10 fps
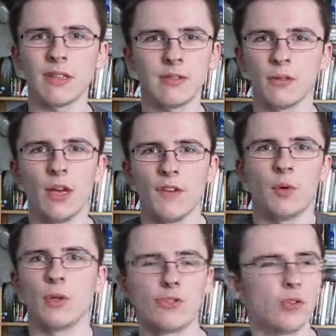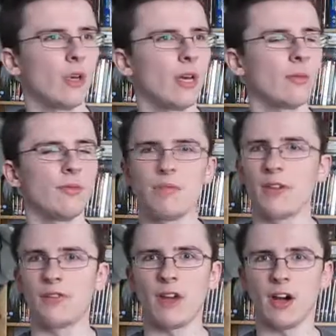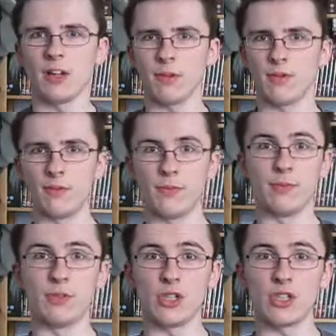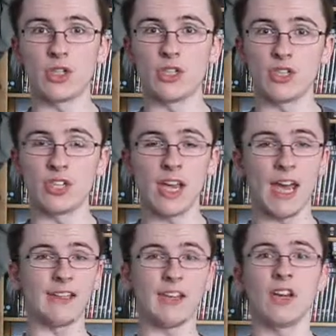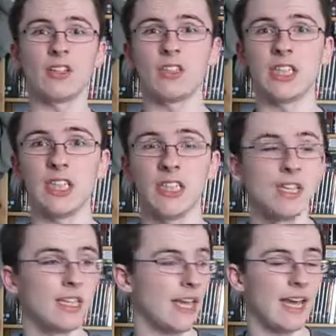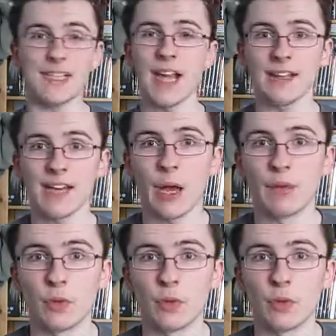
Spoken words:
that's what I've always thought, like with both art, both with musicians and dancing, get a talent out.